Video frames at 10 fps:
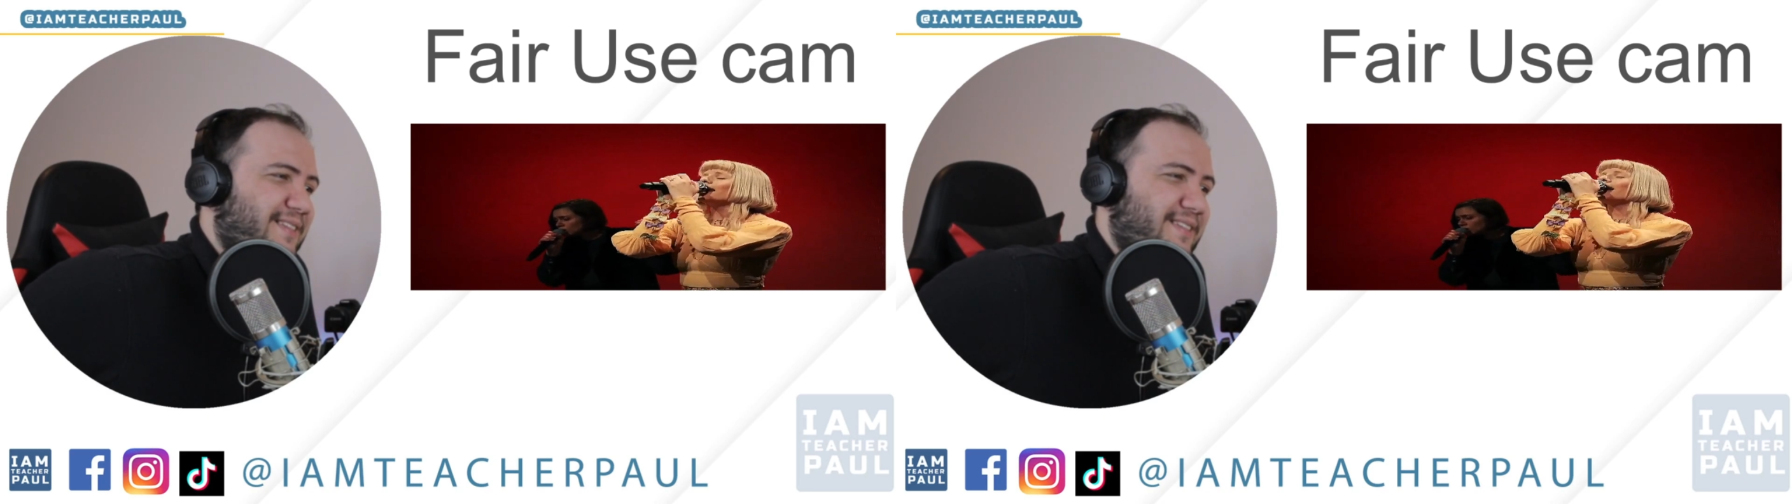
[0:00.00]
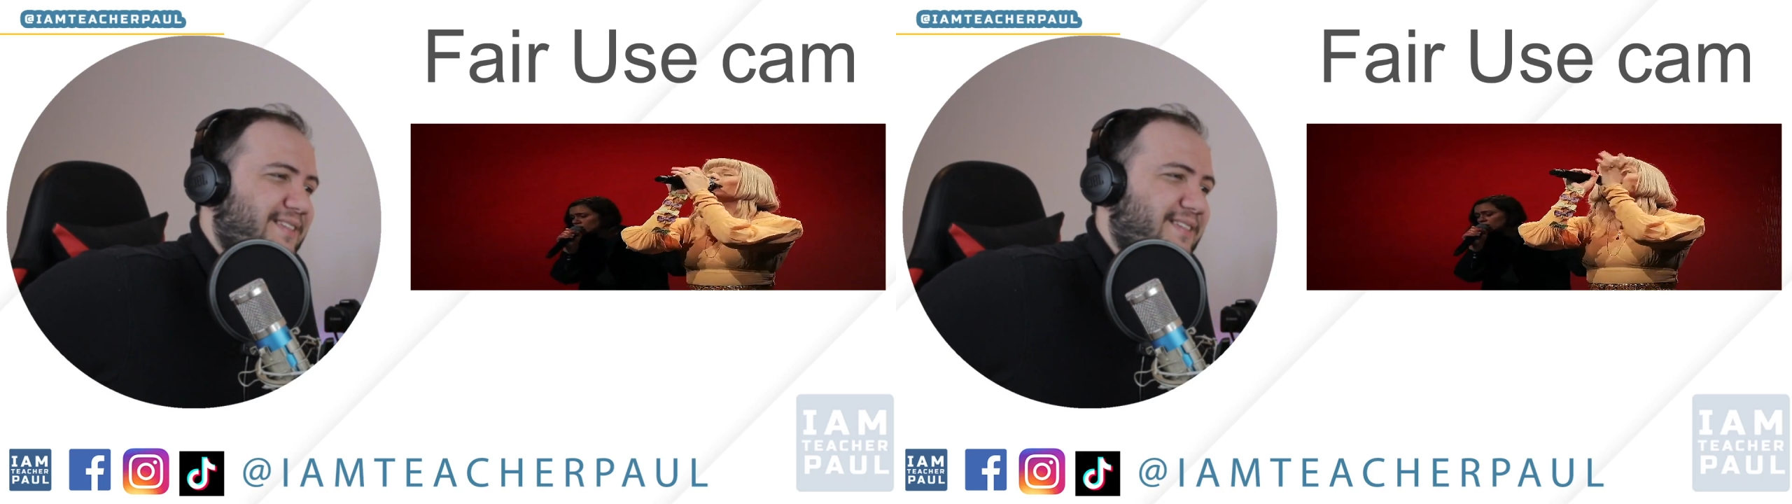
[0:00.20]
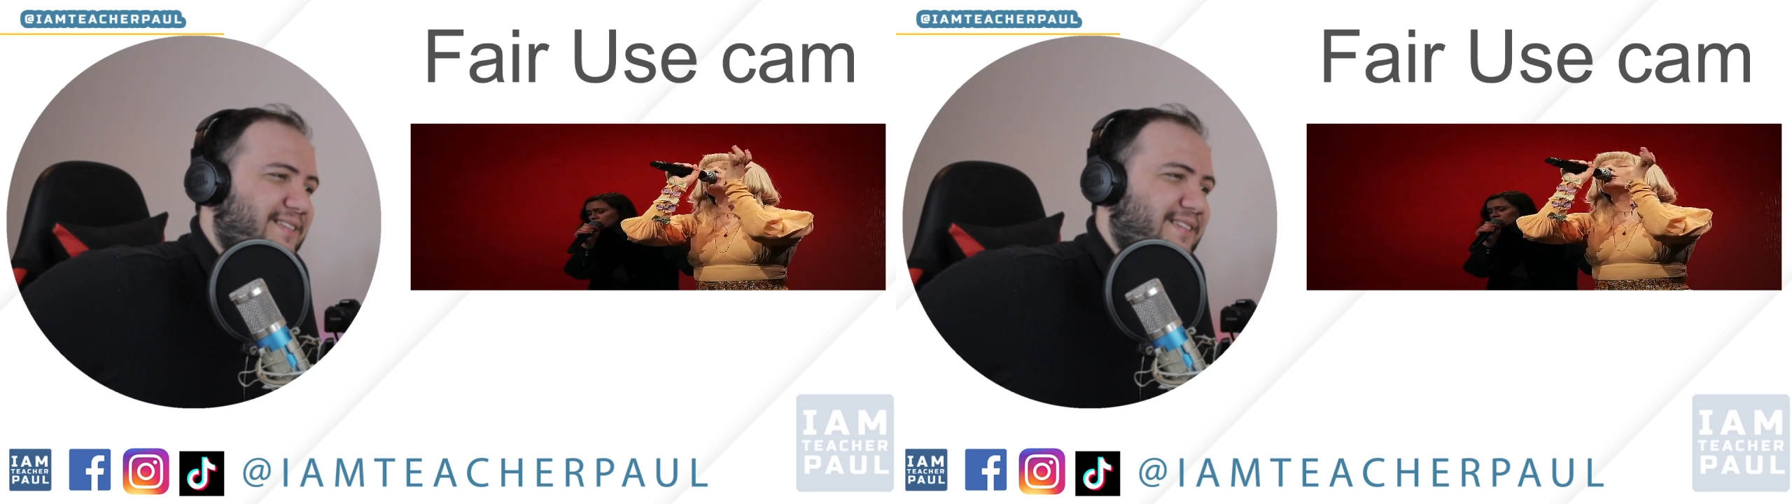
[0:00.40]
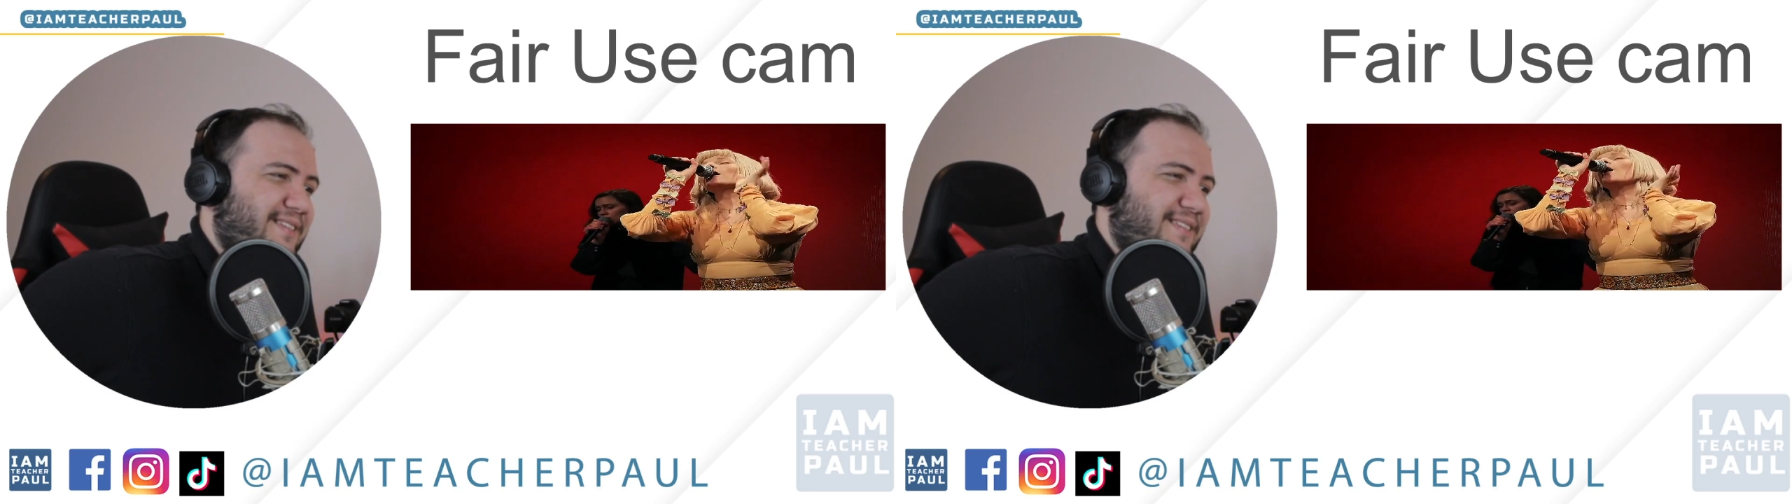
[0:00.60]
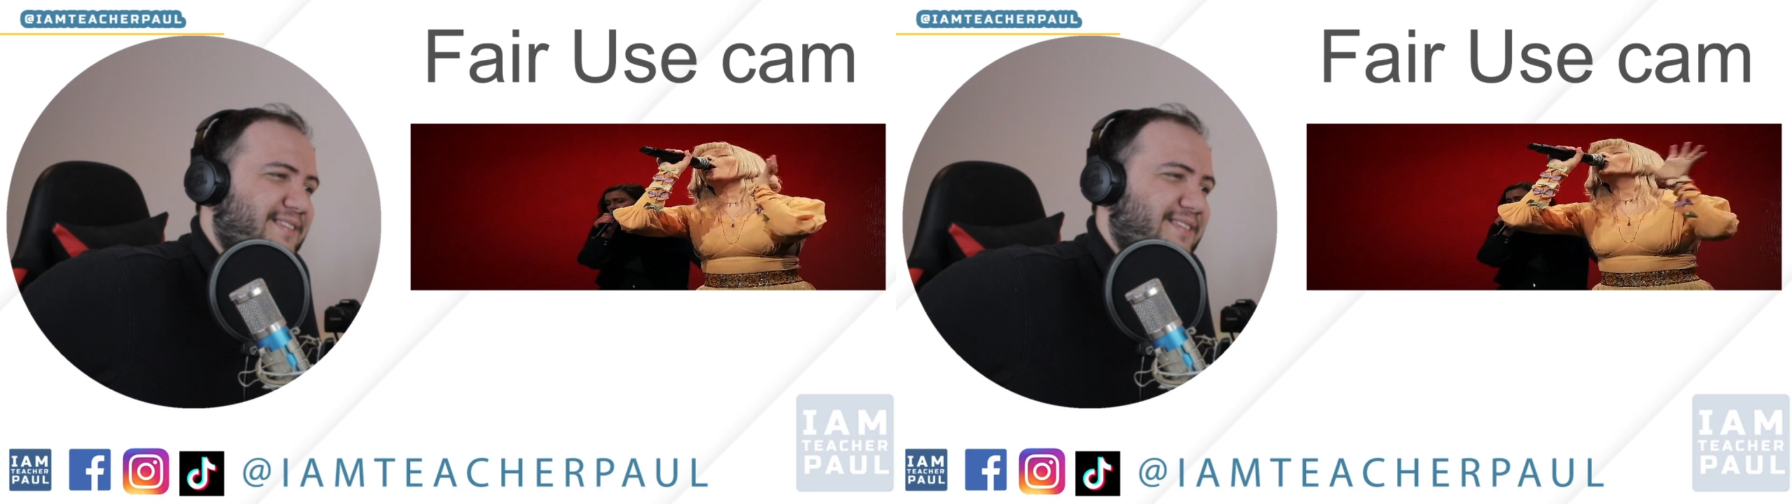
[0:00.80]
take
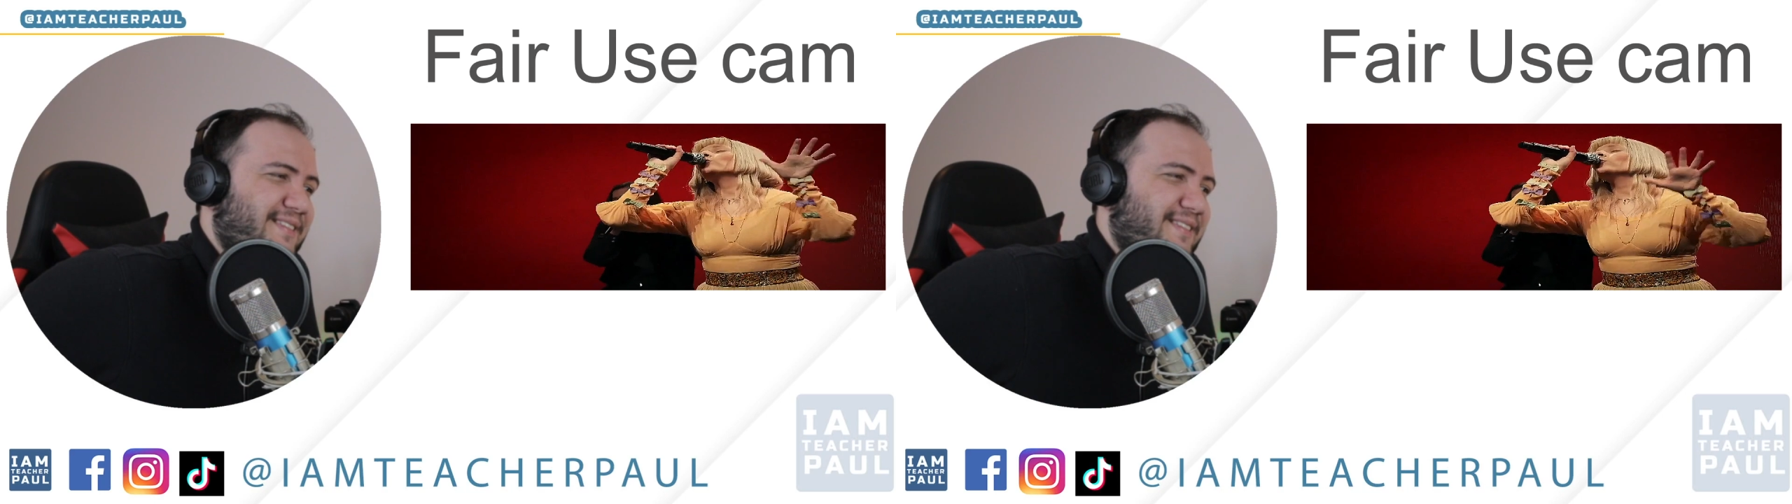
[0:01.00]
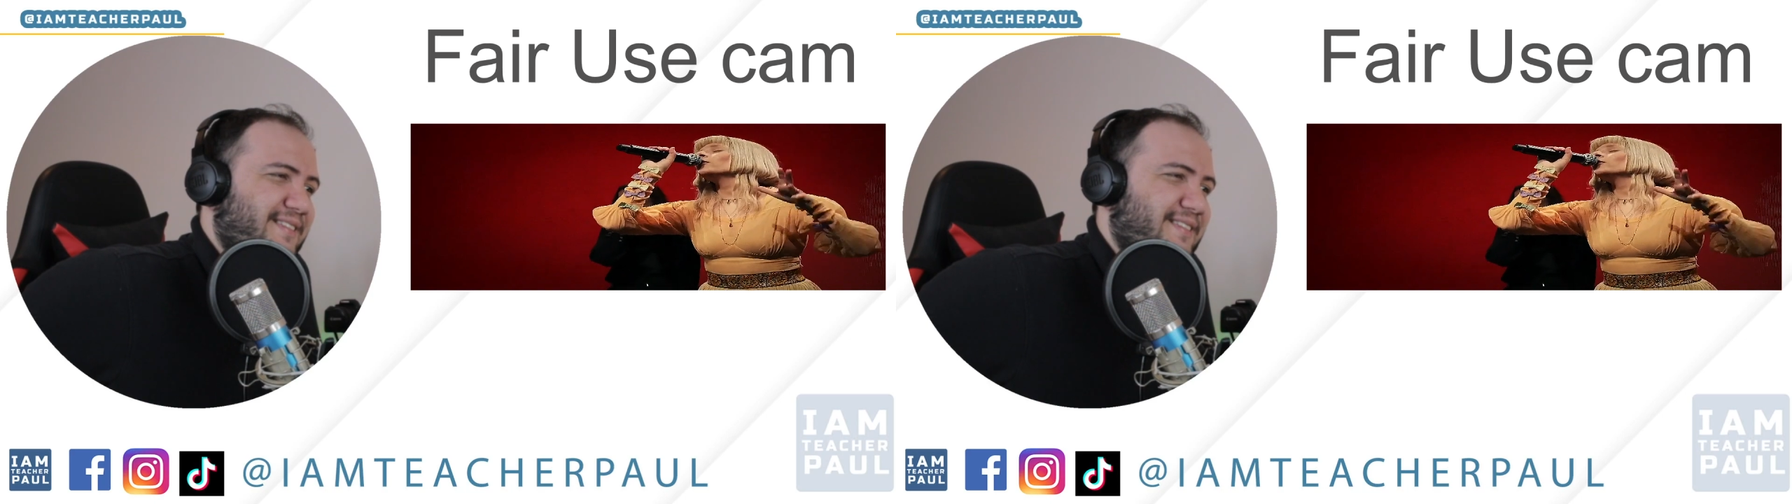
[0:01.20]
me home